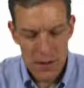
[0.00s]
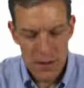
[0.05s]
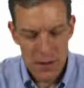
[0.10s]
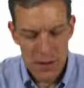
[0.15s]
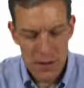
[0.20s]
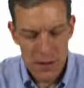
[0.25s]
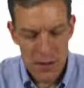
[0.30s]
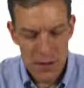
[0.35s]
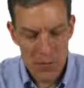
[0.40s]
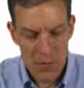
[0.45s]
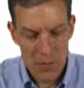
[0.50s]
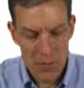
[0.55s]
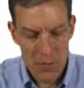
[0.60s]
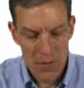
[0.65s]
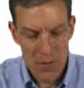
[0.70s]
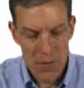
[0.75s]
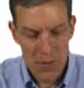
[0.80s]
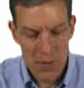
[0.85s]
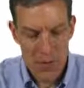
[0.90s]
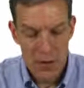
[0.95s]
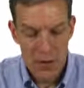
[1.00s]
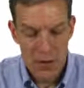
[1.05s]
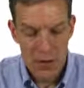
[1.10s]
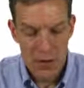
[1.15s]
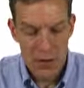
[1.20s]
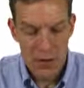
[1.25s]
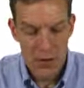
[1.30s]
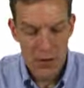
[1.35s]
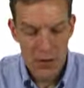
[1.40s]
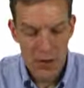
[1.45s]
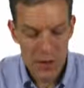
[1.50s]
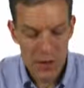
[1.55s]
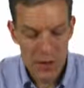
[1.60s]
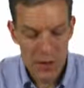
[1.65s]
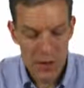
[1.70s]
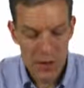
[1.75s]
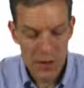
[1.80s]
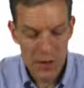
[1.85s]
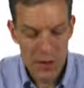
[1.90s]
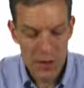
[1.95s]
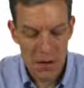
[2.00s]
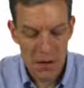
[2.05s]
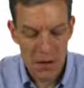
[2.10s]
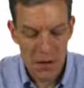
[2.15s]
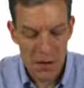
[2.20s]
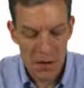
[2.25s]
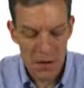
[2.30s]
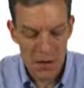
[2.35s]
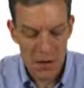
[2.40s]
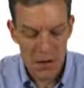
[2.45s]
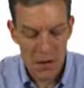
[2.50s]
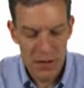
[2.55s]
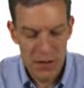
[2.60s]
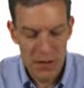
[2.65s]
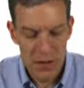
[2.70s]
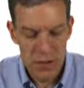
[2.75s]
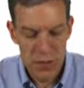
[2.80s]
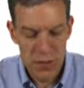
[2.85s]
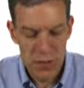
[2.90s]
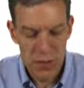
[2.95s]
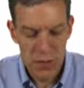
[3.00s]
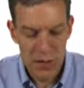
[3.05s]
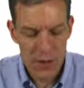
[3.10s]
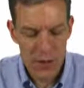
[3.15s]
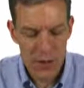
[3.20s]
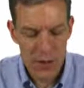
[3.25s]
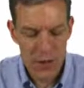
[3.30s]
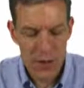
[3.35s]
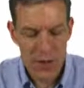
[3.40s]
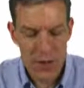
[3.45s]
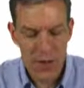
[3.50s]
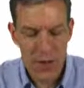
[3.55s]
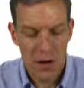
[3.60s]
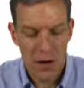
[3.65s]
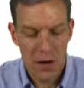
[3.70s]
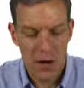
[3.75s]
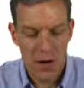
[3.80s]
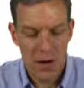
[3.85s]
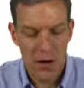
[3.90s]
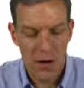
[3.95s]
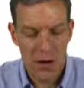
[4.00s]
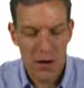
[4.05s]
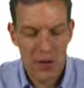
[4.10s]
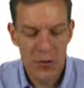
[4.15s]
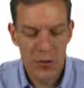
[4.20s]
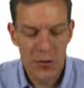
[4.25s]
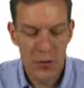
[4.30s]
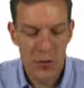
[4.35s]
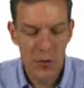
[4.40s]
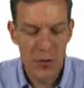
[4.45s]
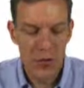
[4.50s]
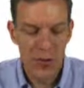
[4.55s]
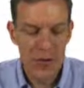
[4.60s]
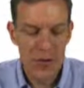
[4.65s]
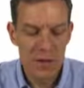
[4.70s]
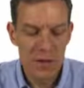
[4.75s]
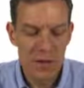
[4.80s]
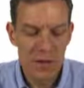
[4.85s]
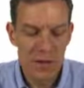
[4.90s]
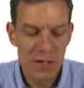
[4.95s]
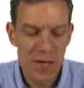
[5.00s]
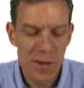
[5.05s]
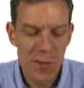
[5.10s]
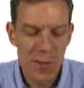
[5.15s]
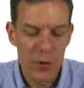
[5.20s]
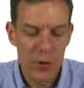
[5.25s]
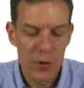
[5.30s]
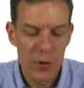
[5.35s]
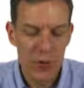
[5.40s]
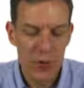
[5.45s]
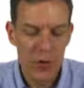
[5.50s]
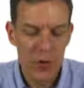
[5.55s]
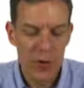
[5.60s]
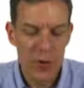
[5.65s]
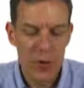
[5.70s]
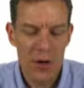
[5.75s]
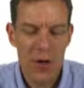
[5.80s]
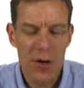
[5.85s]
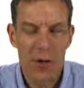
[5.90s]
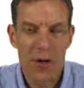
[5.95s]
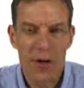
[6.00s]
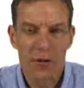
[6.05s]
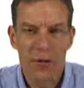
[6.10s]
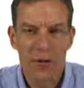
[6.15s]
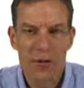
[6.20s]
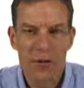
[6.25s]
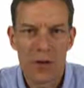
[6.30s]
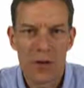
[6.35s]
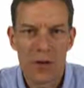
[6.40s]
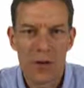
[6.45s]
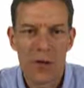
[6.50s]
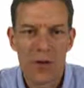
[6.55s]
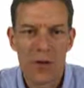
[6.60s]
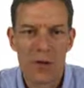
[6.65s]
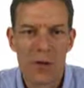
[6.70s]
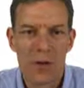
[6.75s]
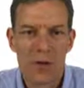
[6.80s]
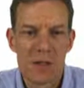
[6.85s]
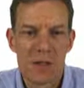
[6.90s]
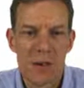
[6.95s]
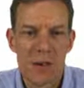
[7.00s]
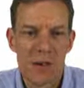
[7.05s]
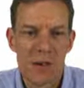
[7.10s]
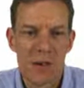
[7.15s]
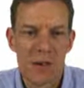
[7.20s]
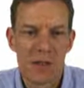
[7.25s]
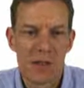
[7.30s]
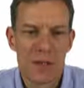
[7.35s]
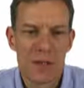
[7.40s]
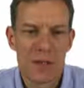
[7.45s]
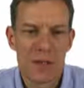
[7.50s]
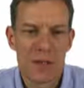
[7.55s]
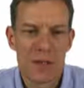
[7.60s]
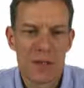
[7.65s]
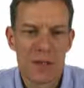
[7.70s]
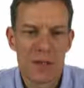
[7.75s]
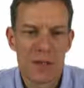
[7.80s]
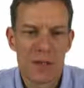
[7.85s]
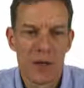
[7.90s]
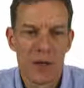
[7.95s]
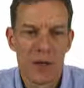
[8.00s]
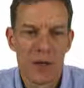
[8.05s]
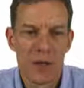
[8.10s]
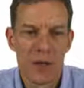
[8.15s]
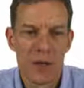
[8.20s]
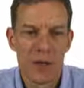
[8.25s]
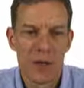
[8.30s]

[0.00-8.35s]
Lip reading: the equilibria the only stable equilibria are necessarily going to be specialist equilibria,